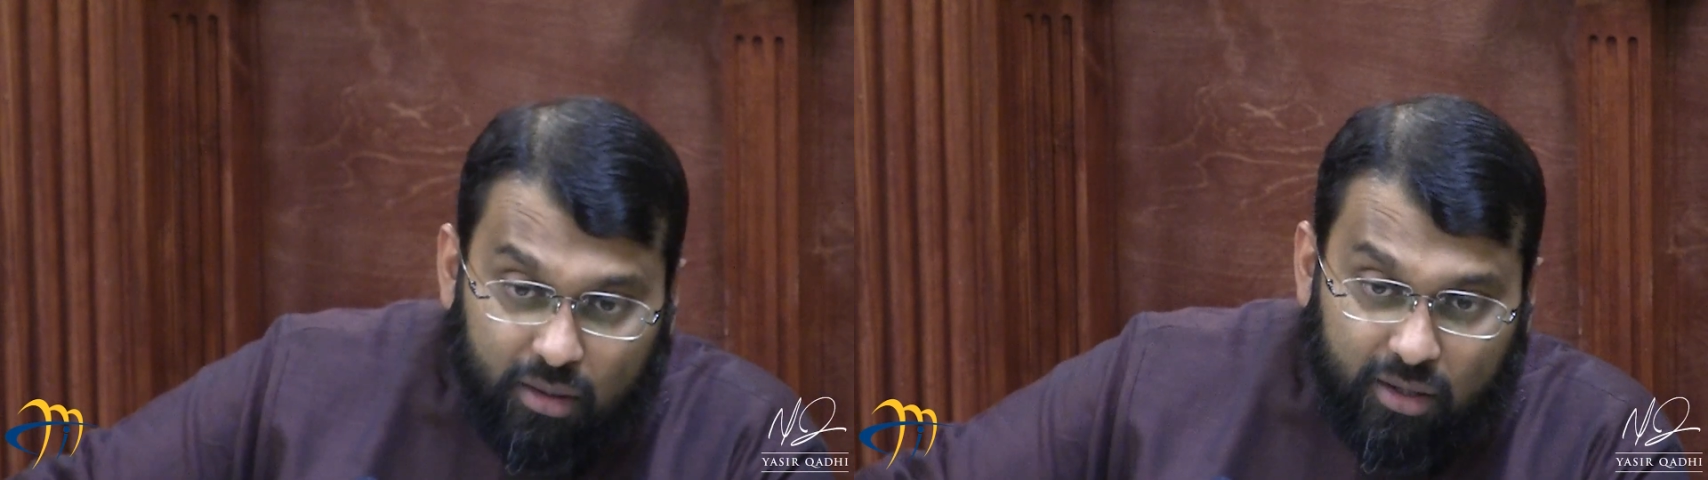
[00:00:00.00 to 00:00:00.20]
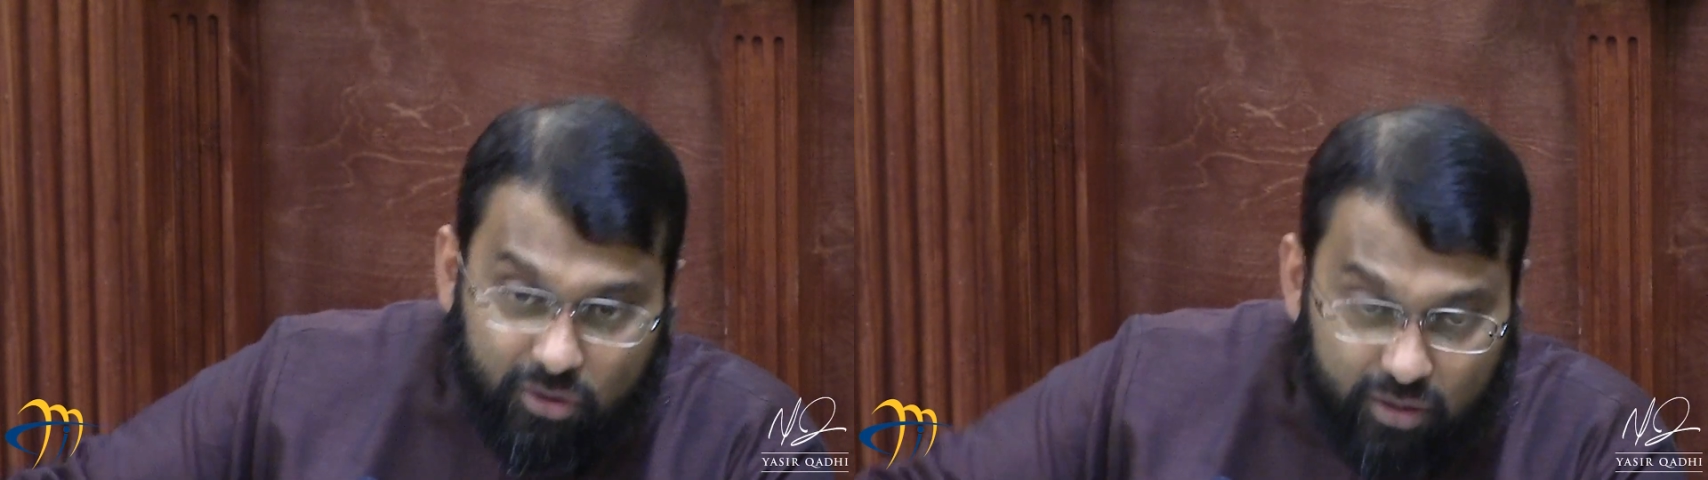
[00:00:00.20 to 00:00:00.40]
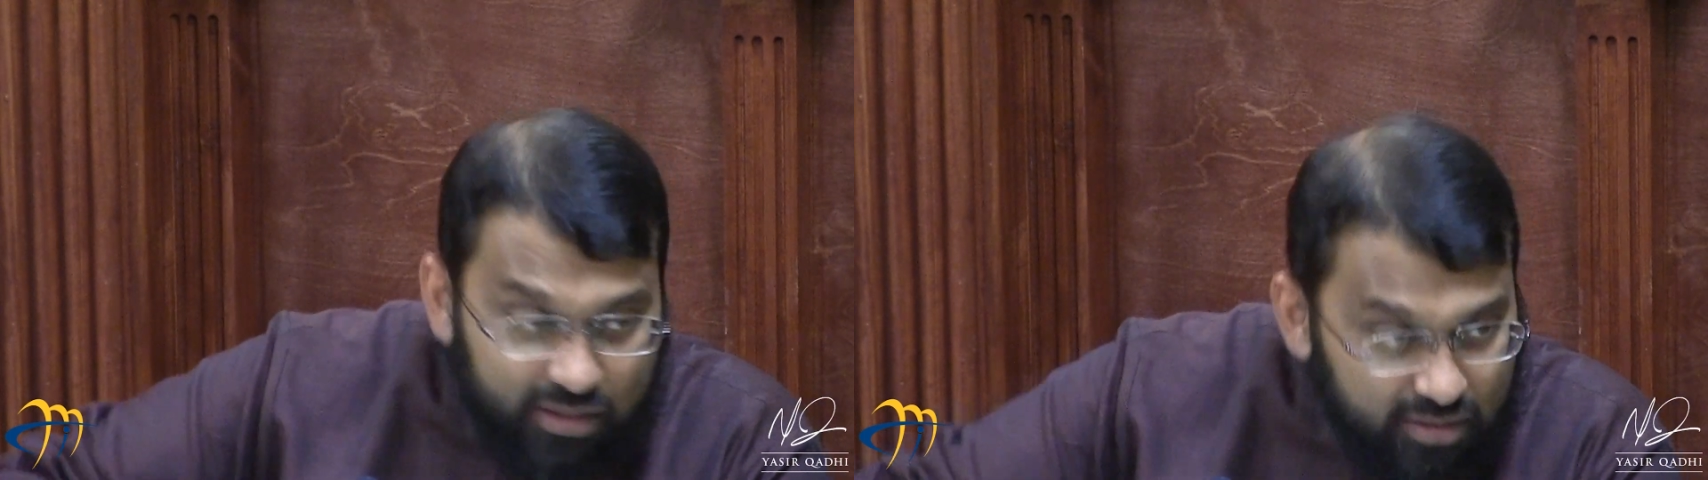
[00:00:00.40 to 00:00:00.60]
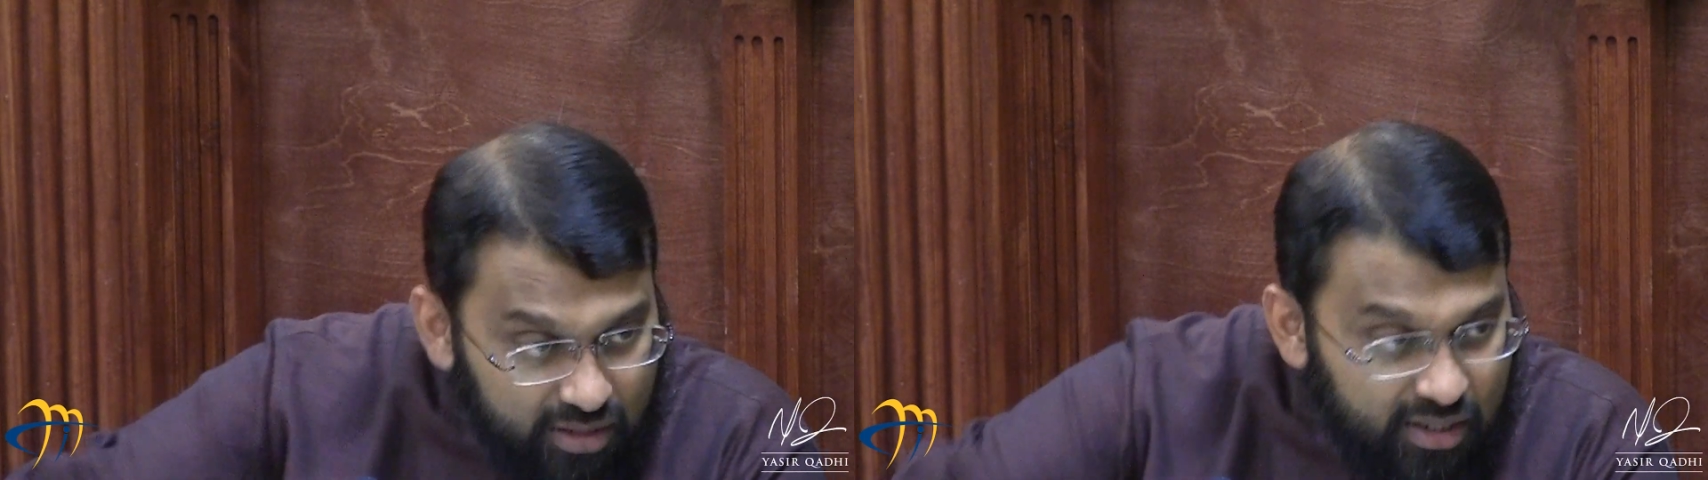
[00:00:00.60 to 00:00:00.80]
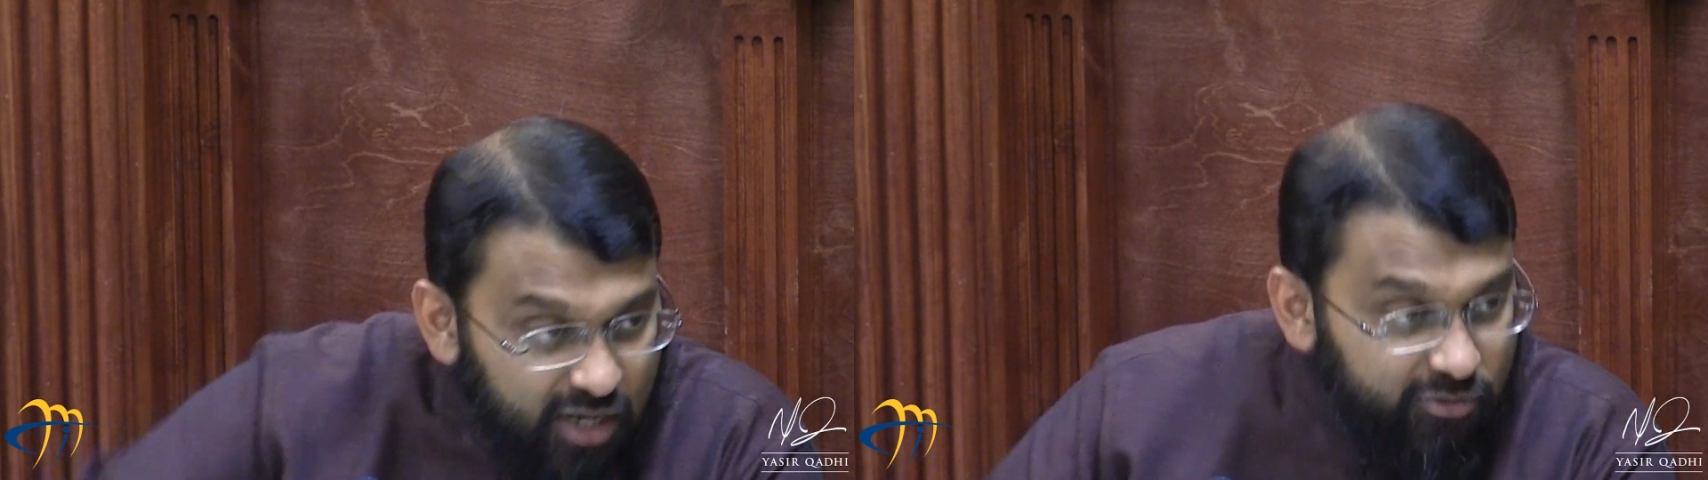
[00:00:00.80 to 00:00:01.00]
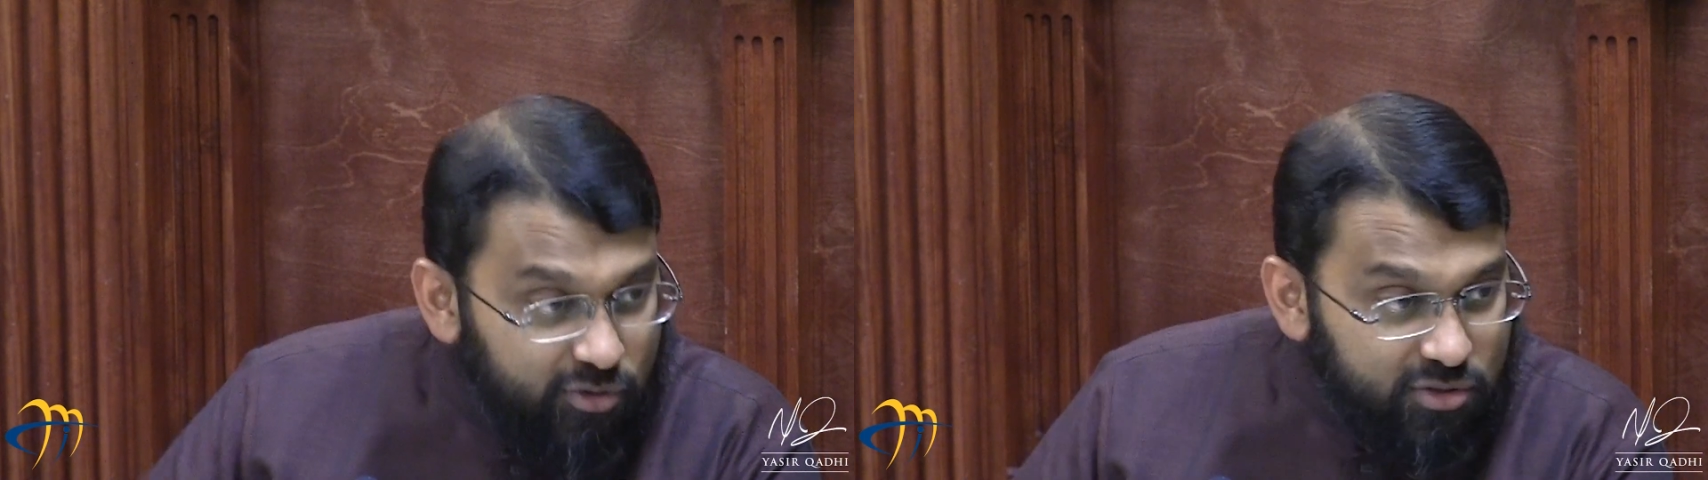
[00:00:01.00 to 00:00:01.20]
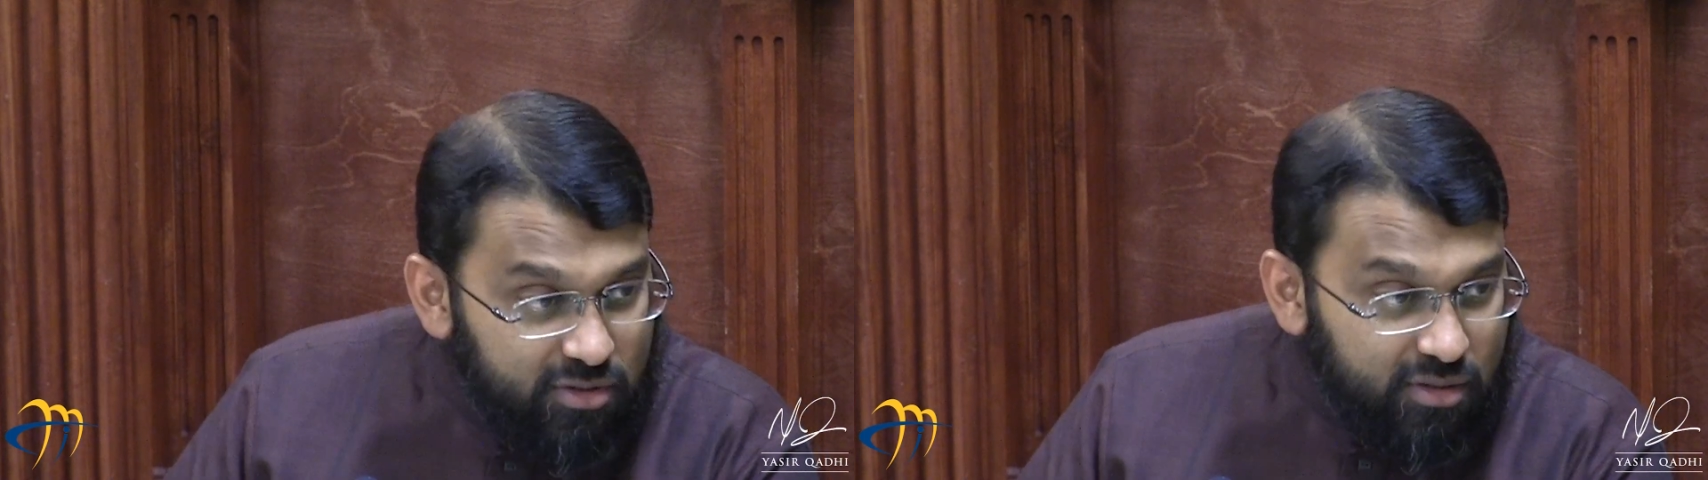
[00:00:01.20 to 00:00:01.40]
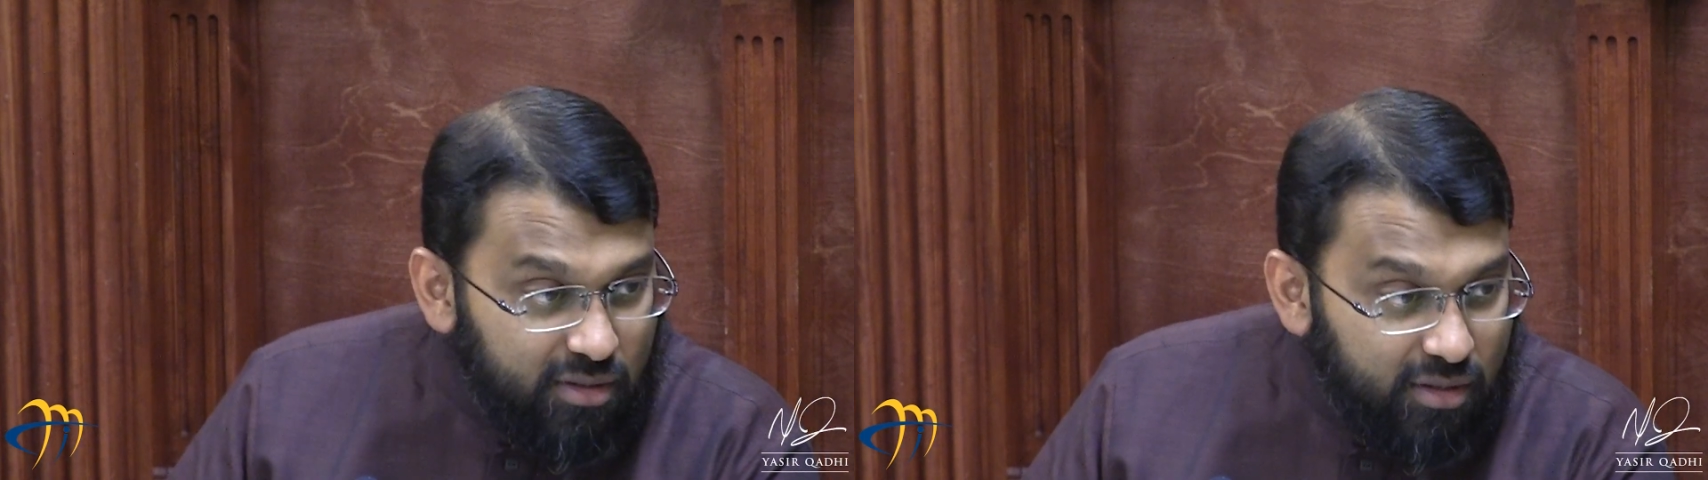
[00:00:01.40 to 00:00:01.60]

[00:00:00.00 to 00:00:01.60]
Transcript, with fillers: He thought he's going to die first.